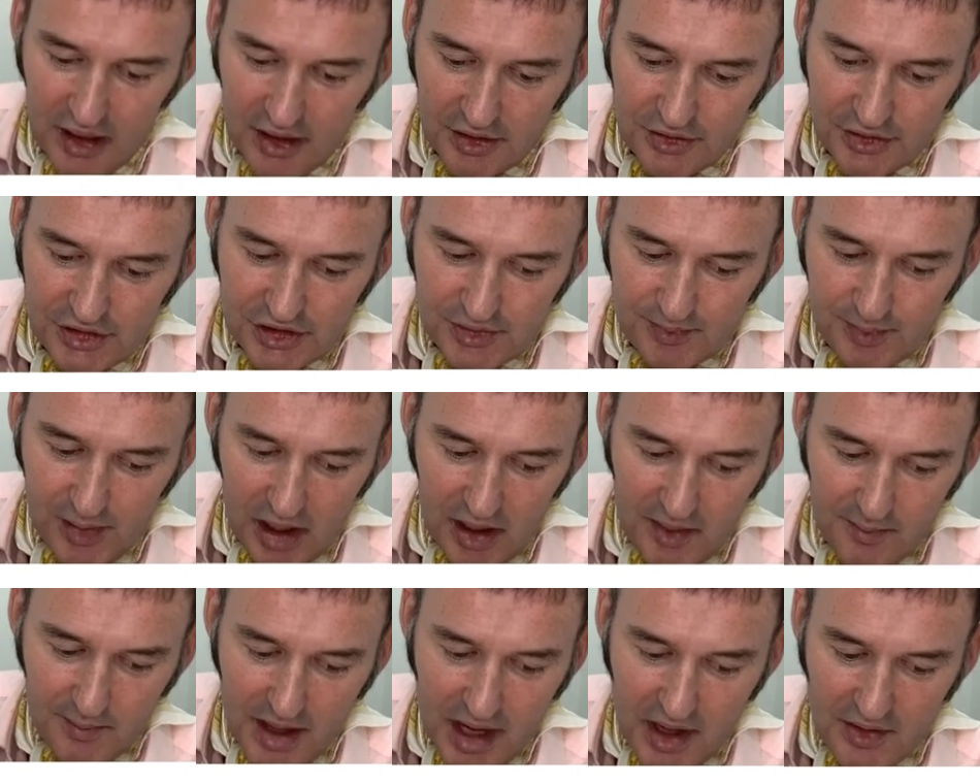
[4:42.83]

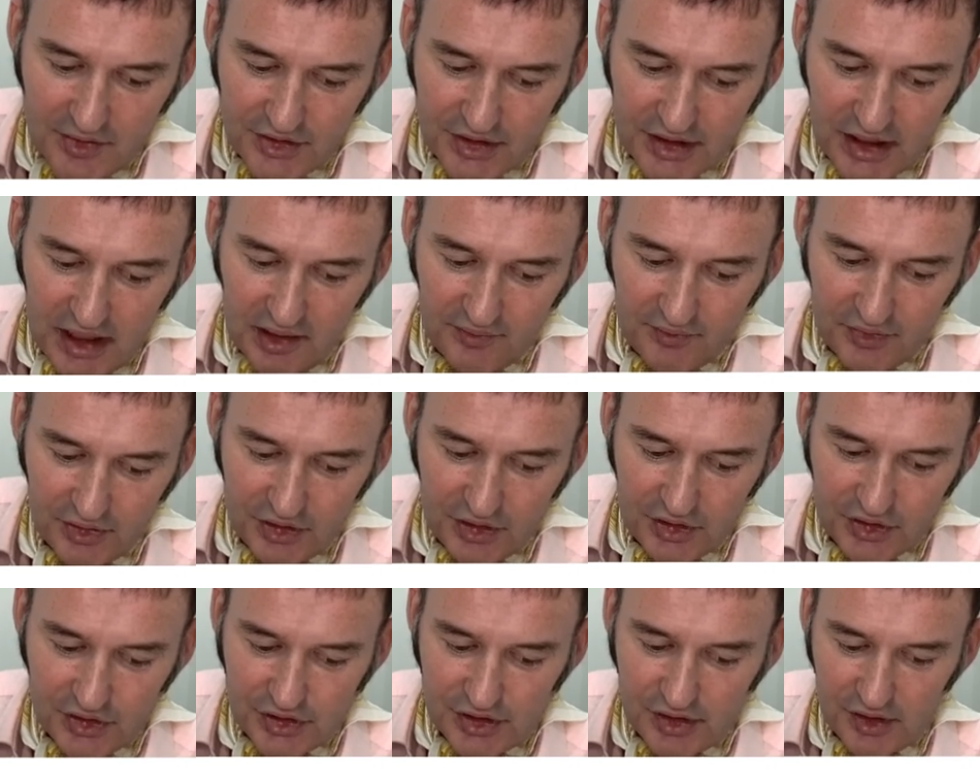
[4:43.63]
Despite mounting
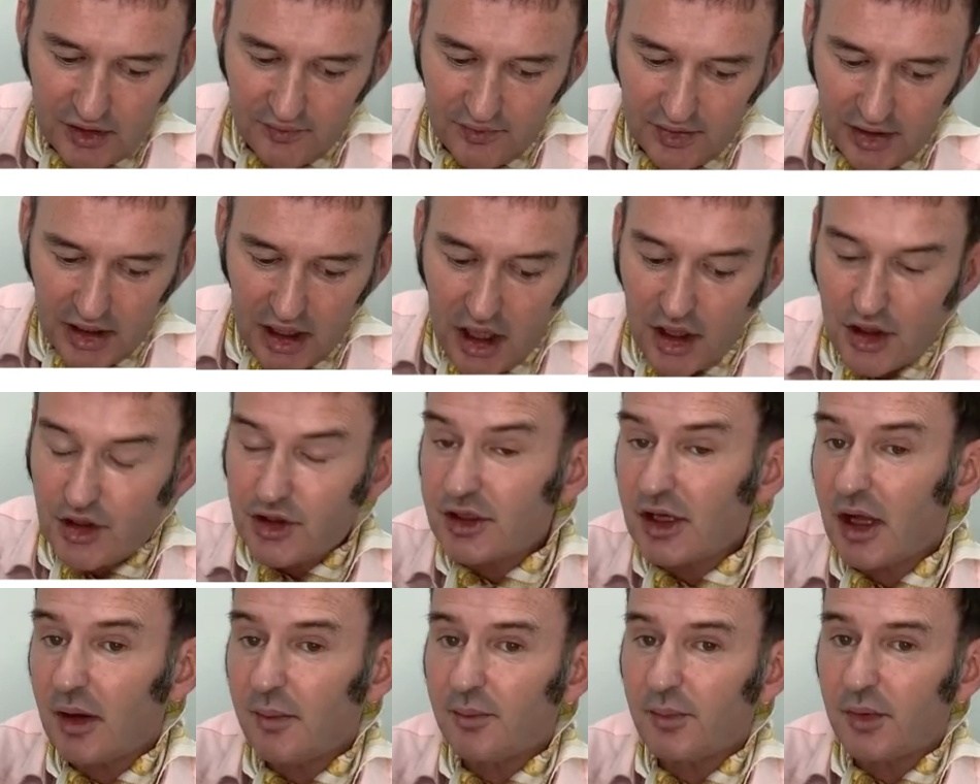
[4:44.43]
evidence of a large
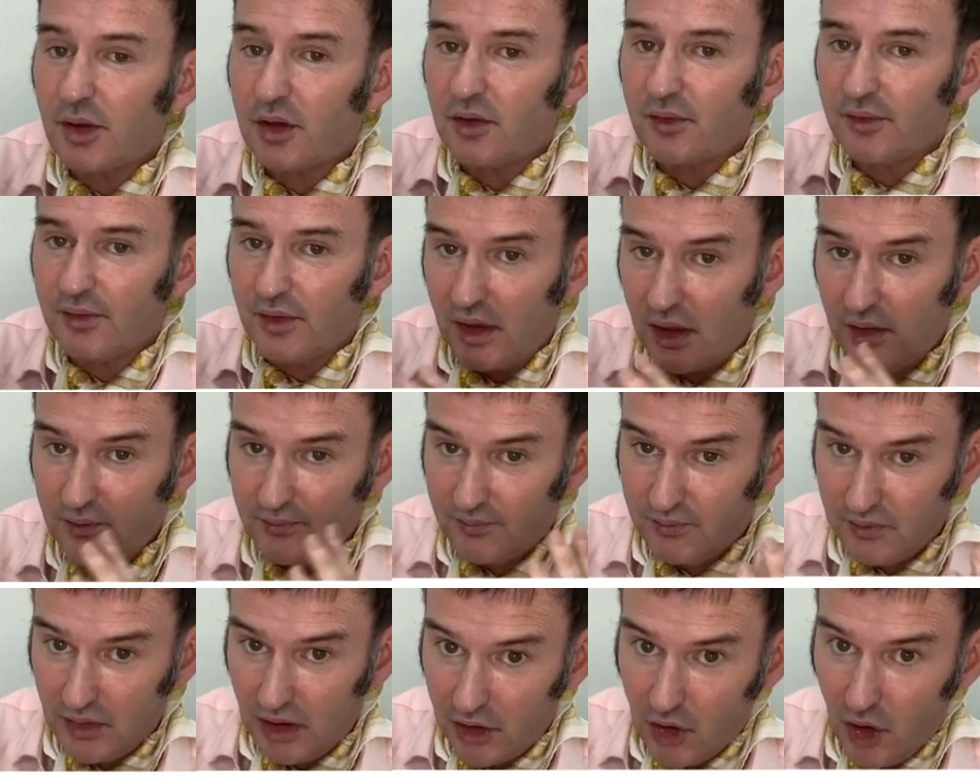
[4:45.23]
number of uh,
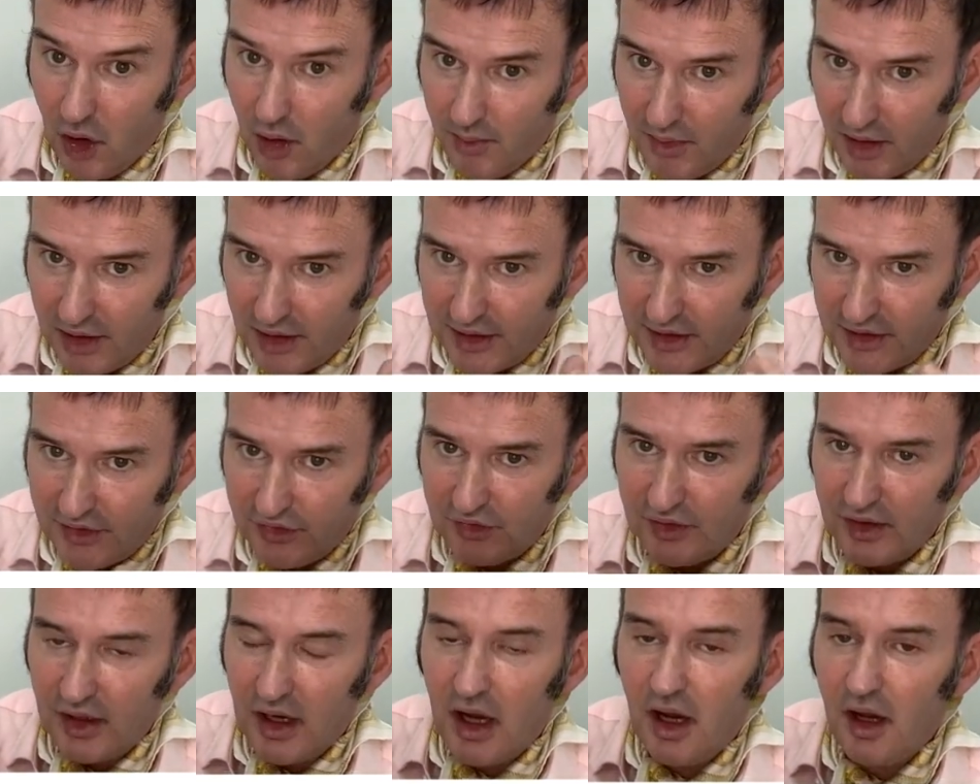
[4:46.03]

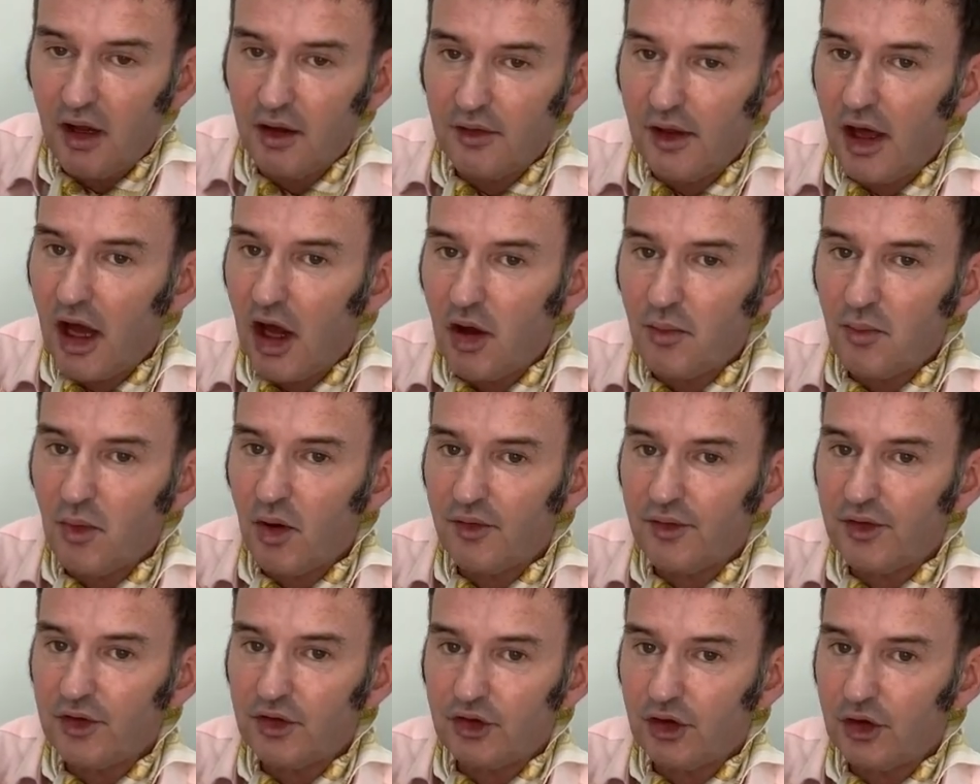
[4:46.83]
anomalies, the Home
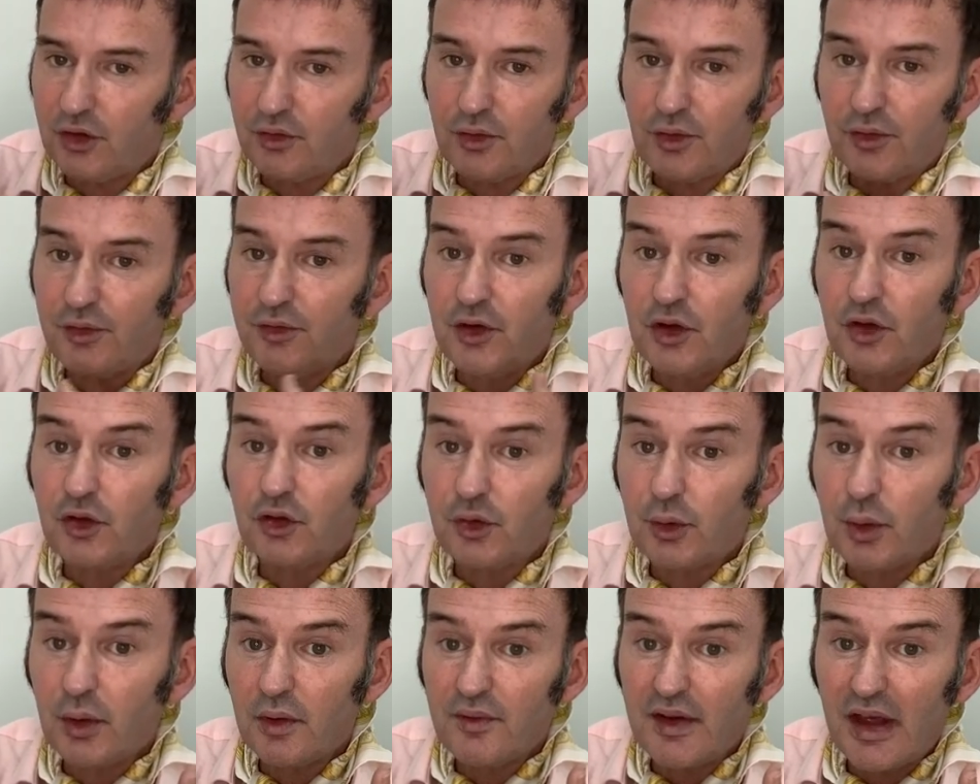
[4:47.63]
Office just refused
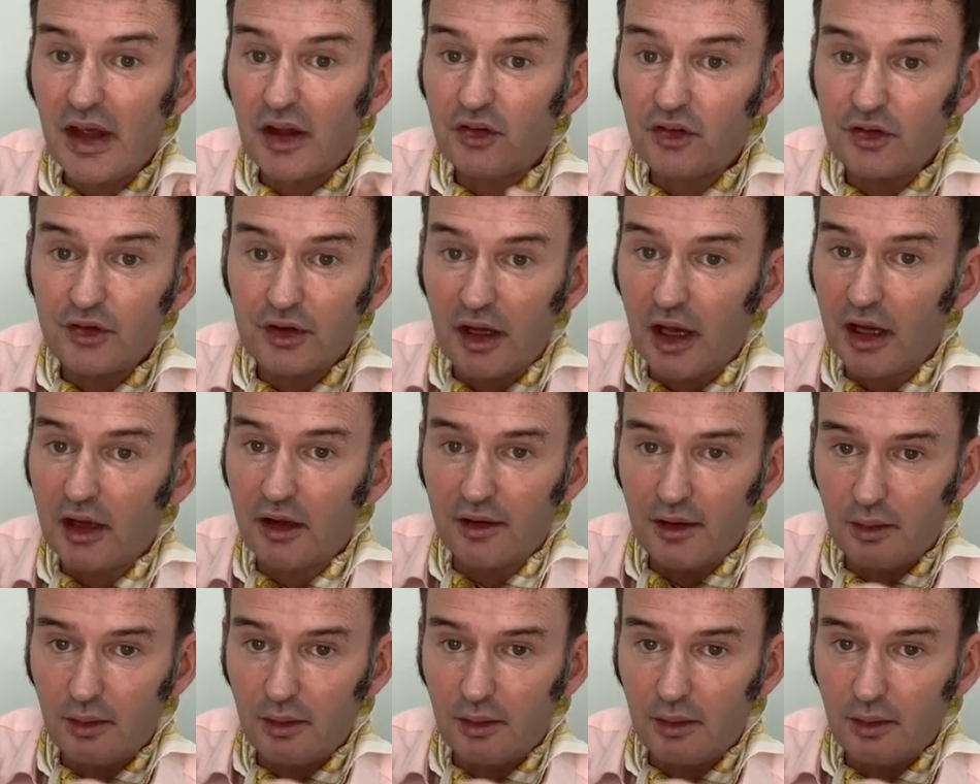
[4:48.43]
to investigate.